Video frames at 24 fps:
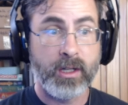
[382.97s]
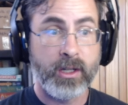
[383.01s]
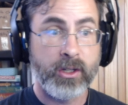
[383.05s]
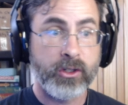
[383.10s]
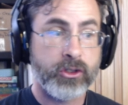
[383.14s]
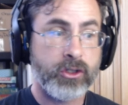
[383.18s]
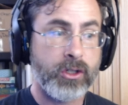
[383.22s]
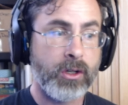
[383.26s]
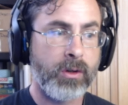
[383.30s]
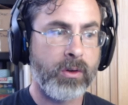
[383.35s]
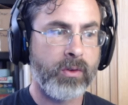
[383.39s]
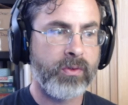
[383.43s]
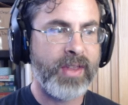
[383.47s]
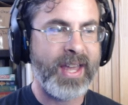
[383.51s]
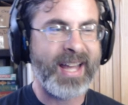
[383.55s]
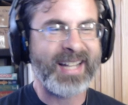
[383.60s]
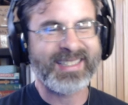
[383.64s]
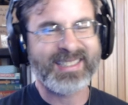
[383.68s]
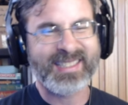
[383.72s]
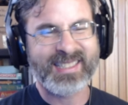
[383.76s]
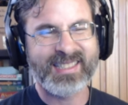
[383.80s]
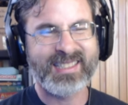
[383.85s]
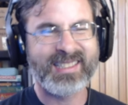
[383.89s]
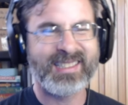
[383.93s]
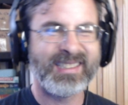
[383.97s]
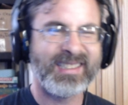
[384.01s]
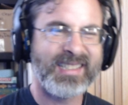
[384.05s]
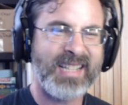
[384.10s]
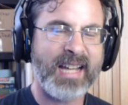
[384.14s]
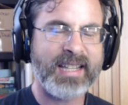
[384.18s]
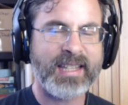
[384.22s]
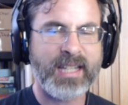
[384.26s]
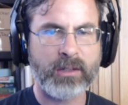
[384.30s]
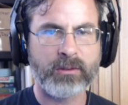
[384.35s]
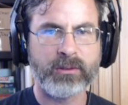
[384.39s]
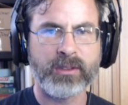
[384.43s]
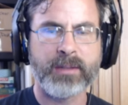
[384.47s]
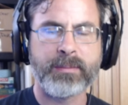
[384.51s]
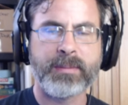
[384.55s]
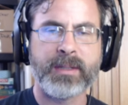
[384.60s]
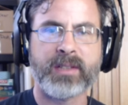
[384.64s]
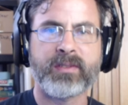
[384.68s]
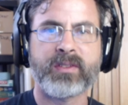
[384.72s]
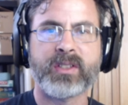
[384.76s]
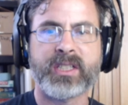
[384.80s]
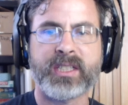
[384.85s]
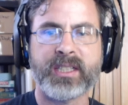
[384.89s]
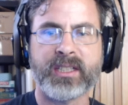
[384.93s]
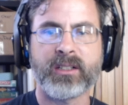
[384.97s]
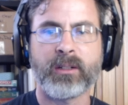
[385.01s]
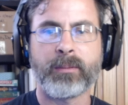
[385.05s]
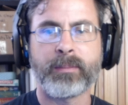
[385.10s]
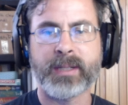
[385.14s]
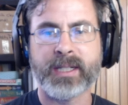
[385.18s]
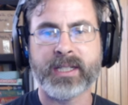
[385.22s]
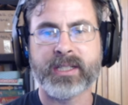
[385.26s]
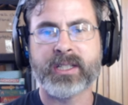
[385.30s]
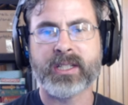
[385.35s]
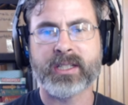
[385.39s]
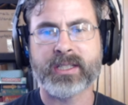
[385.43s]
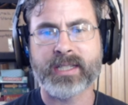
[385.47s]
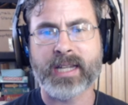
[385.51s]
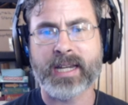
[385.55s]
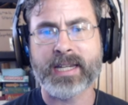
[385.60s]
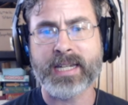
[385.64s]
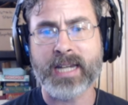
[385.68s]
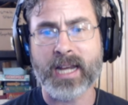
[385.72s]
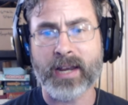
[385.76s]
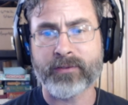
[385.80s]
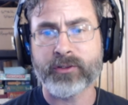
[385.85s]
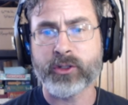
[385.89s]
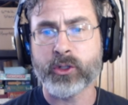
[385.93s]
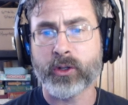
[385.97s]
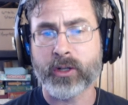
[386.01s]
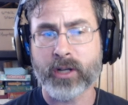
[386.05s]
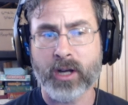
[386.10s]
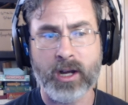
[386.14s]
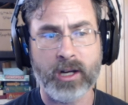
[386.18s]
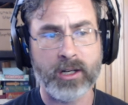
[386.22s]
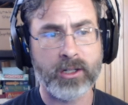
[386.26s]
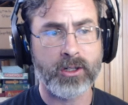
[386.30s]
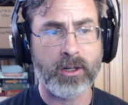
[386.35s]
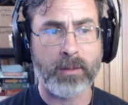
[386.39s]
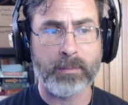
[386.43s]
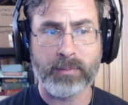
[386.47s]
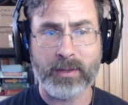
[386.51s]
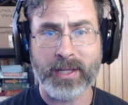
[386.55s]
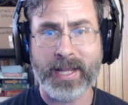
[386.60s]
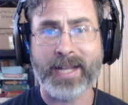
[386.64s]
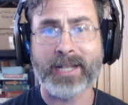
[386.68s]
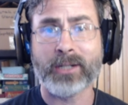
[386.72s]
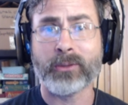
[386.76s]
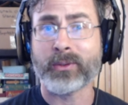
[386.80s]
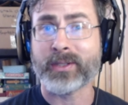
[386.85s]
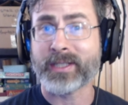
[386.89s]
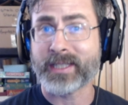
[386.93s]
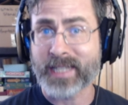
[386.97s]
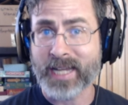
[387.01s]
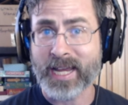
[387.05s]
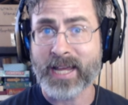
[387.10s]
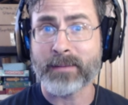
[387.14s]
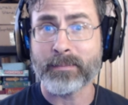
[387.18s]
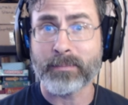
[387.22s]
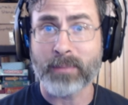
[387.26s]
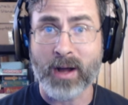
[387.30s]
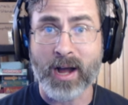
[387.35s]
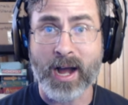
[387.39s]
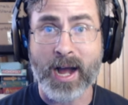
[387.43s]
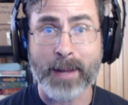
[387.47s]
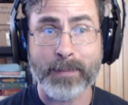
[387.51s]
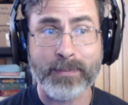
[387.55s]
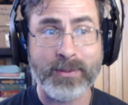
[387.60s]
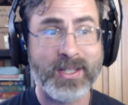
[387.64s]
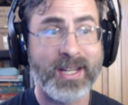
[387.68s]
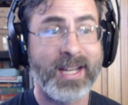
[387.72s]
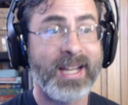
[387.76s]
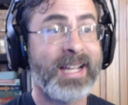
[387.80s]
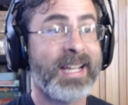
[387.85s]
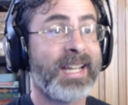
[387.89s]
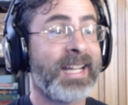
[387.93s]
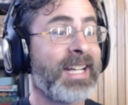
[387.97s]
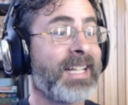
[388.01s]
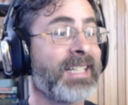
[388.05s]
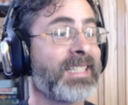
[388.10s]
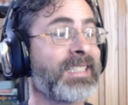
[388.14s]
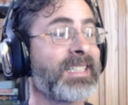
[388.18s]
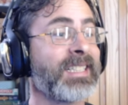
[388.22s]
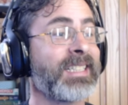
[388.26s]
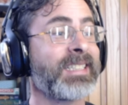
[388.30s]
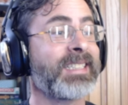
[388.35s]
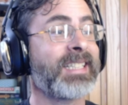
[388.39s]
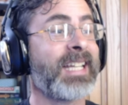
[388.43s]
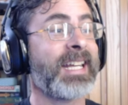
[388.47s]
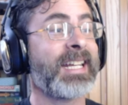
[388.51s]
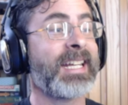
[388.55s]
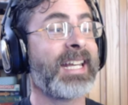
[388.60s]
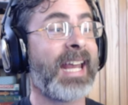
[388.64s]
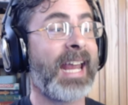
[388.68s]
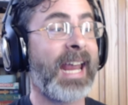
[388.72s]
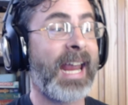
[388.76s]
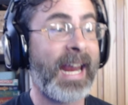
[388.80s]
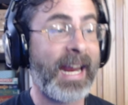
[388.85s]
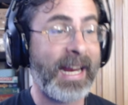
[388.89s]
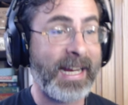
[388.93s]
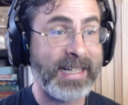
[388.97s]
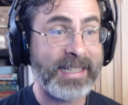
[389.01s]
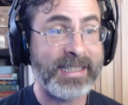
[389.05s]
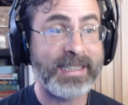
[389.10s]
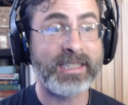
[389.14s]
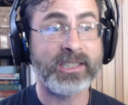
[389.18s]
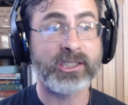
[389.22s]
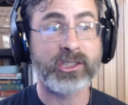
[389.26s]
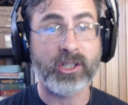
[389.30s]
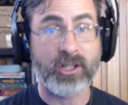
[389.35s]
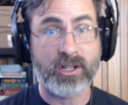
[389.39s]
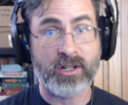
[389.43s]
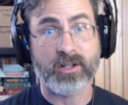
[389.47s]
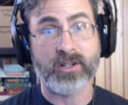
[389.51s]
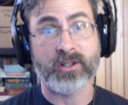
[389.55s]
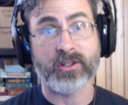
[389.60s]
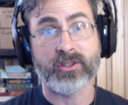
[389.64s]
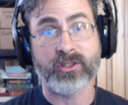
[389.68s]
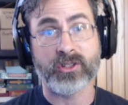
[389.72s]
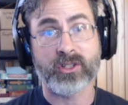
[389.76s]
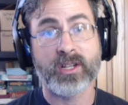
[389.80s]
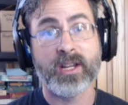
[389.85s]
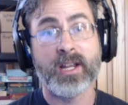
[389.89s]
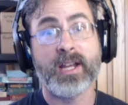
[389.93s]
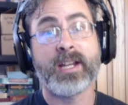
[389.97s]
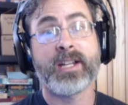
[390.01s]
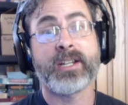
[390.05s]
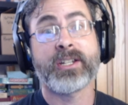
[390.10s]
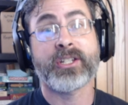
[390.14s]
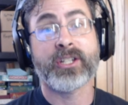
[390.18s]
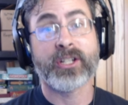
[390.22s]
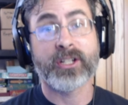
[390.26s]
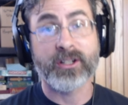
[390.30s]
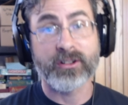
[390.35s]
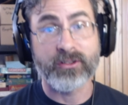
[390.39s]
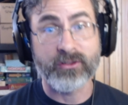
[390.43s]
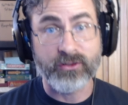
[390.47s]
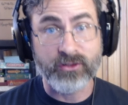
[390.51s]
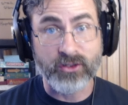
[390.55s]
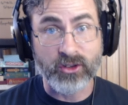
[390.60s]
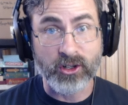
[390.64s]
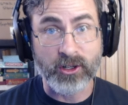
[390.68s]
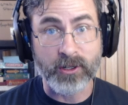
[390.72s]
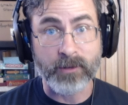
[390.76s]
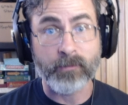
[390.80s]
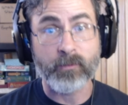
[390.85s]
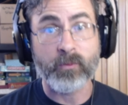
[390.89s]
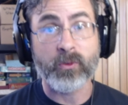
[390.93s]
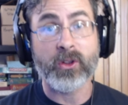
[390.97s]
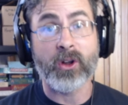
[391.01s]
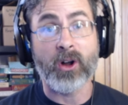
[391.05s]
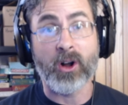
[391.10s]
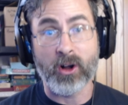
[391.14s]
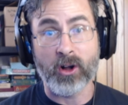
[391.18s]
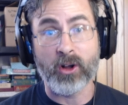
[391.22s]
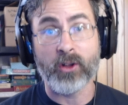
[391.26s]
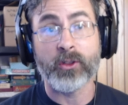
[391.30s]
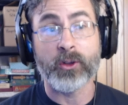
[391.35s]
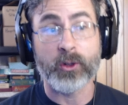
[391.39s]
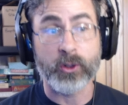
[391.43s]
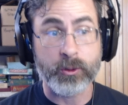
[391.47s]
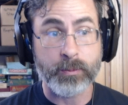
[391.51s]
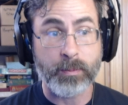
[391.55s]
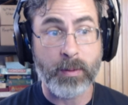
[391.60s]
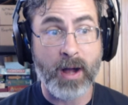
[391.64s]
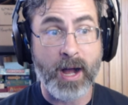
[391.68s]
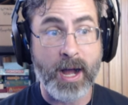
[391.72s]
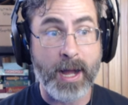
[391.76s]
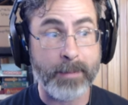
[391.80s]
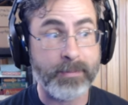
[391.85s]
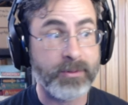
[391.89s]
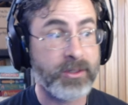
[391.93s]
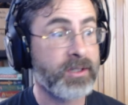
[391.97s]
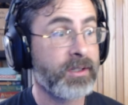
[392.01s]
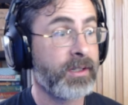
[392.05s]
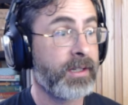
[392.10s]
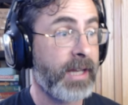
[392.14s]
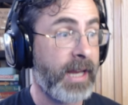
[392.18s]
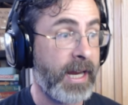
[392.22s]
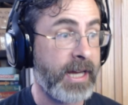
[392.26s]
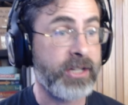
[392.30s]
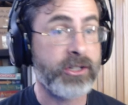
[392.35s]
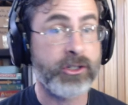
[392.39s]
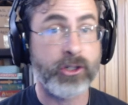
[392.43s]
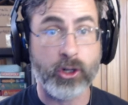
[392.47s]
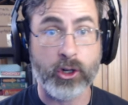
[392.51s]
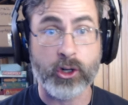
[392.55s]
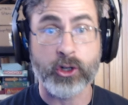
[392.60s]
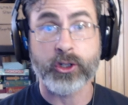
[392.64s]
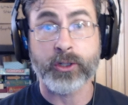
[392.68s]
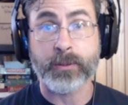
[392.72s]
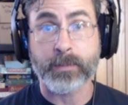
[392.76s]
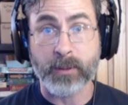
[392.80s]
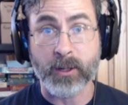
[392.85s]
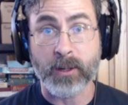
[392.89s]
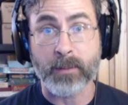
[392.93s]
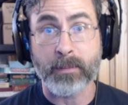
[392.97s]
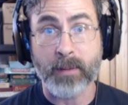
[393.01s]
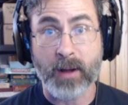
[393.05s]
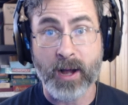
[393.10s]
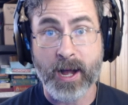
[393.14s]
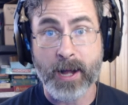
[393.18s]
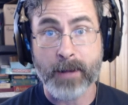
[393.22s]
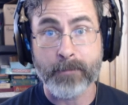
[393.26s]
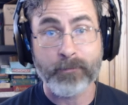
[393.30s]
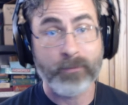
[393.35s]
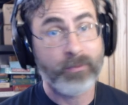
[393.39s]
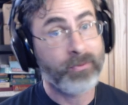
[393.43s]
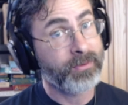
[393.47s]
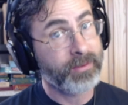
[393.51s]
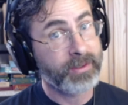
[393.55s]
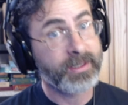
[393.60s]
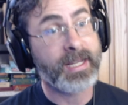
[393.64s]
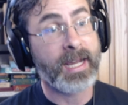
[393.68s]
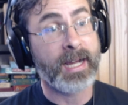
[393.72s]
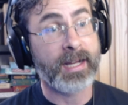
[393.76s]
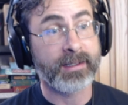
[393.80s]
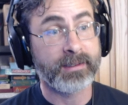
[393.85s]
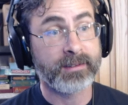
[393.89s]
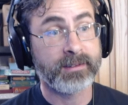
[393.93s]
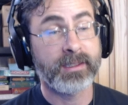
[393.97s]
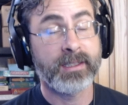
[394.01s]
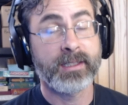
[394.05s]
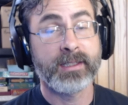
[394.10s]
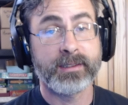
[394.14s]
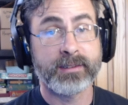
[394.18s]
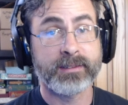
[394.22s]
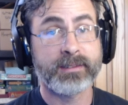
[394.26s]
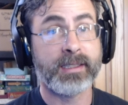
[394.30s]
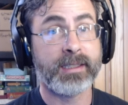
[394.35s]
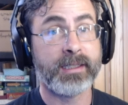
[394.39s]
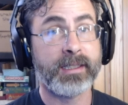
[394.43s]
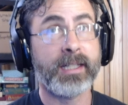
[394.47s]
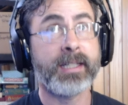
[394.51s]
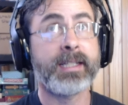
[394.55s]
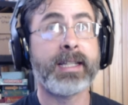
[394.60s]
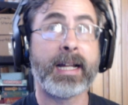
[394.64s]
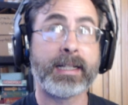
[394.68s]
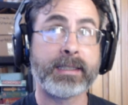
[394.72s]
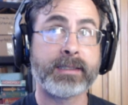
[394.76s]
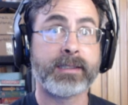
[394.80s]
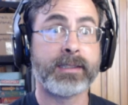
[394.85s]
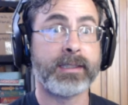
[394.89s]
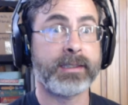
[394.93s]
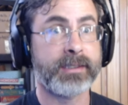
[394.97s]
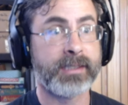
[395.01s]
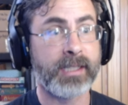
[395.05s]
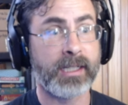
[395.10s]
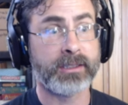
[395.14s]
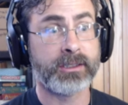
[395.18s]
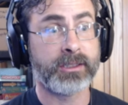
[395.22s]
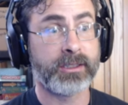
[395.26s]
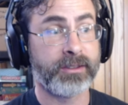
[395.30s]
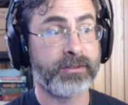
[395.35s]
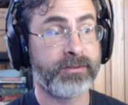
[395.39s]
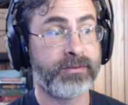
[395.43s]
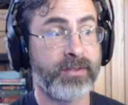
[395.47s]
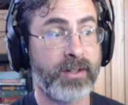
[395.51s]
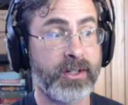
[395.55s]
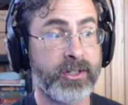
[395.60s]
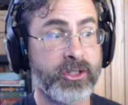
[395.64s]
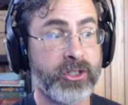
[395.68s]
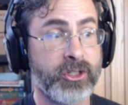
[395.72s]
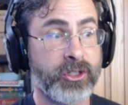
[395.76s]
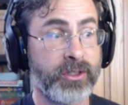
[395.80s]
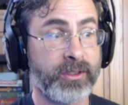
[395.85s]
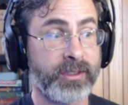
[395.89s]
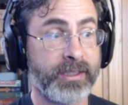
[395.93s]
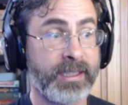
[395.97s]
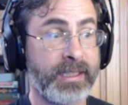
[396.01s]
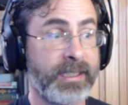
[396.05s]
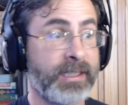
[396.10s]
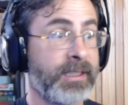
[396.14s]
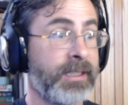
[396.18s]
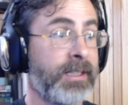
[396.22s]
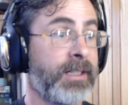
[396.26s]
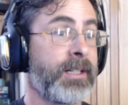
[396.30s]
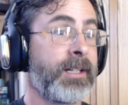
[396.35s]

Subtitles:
So that's not that really big of a deal, but it's just saying, yeah, if you conquer a planet with 10 pops, it's going to take 80 turns to convert all those pops. 8 turns per pop. Yeah, and that's essentially functionally